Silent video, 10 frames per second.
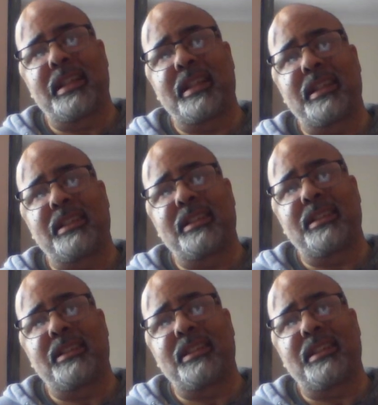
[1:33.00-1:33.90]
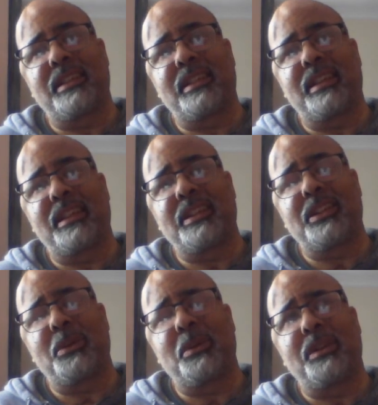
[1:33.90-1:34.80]
And I
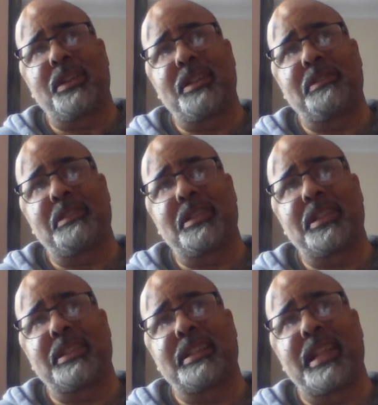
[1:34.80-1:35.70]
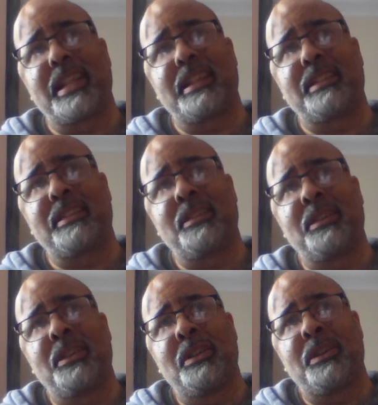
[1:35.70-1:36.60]
know I'll never understand
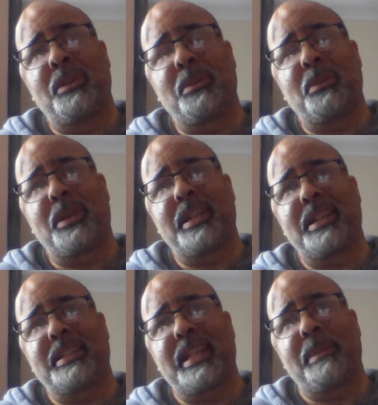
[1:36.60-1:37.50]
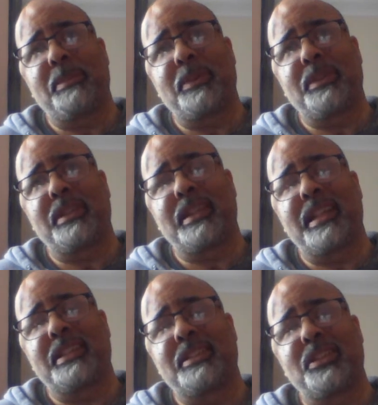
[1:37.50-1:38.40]
why this happened,
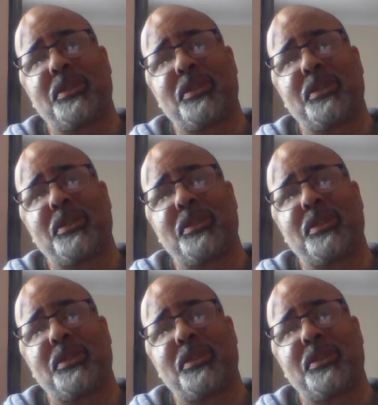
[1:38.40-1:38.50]
and that's